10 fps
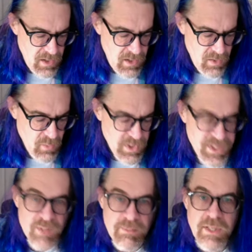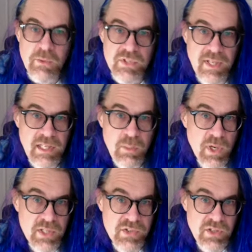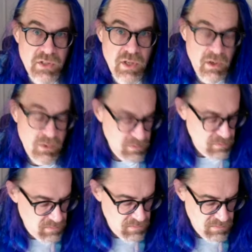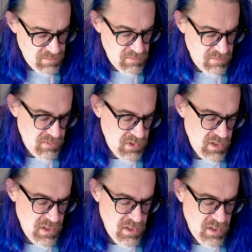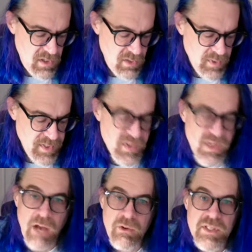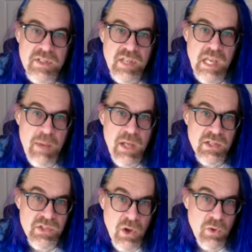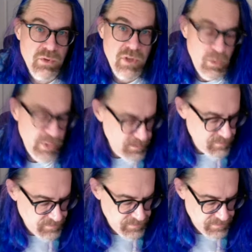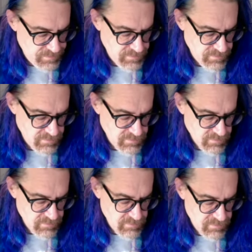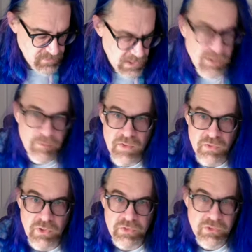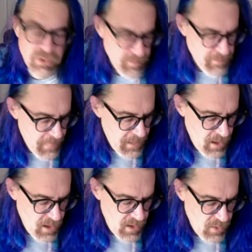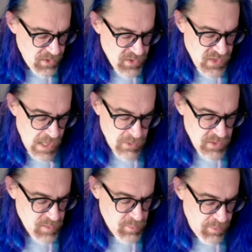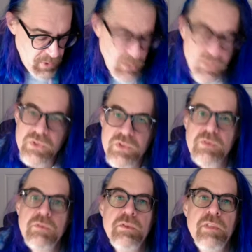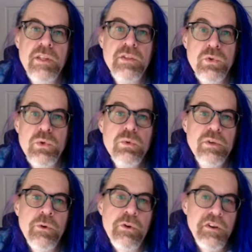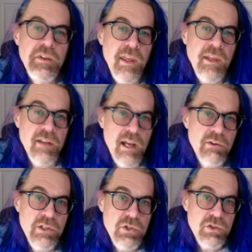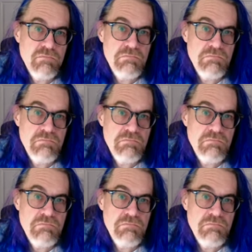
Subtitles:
What does Meno say he wants to know? What does Socrates say about his own knowing? I'll give you this list too. What does Socrates propose they do in order to gain knowledge?